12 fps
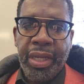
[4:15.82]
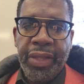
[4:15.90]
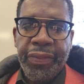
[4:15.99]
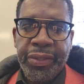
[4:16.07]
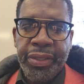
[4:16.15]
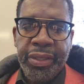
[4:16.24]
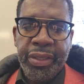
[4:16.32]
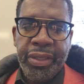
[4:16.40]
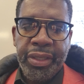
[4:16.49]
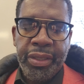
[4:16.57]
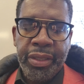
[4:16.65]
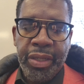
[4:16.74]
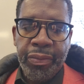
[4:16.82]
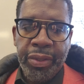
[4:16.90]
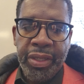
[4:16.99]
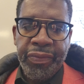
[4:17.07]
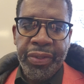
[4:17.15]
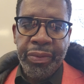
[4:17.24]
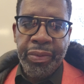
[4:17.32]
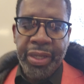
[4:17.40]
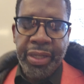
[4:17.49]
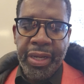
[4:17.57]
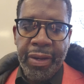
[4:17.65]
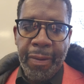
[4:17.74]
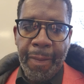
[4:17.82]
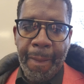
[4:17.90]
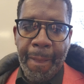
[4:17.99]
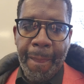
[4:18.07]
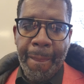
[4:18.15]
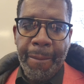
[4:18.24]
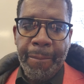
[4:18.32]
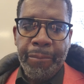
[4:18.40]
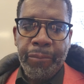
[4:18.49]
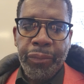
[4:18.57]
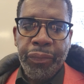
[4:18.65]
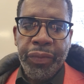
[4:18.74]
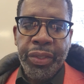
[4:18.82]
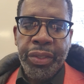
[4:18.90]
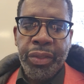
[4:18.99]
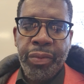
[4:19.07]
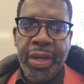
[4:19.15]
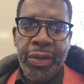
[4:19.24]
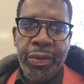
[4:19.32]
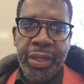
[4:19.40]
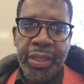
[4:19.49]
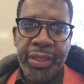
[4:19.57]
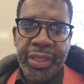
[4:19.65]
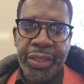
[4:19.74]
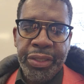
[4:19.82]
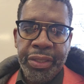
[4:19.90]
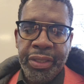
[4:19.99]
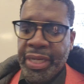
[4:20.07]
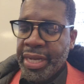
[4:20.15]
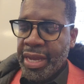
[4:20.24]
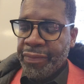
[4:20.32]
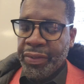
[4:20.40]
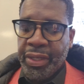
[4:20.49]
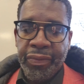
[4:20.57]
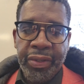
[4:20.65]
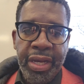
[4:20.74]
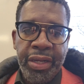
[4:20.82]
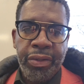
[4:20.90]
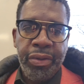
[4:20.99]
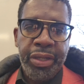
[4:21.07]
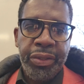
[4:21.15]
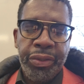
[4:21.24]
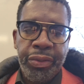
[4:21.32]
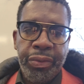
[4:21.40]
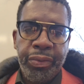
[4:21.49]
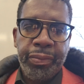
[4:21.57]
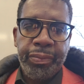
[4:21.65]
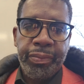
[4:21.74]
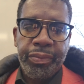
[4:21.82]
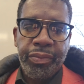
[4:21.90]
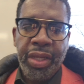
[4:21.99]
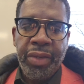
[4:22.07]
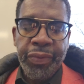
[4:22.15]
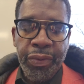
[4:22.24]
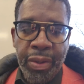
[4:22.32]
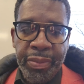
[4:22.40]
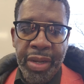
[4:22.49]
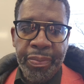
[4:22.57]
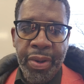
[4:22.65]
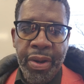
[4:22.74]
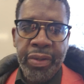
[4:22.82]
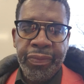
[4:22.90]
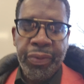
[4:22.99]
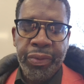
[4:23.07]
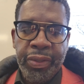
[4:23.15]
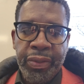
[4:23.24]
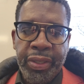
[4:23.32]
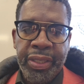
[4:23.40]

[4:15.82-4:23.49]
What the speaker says: And this is the season that we're living in right now. This is why organizations I have to give a lot of credit to, even though I'm not part of those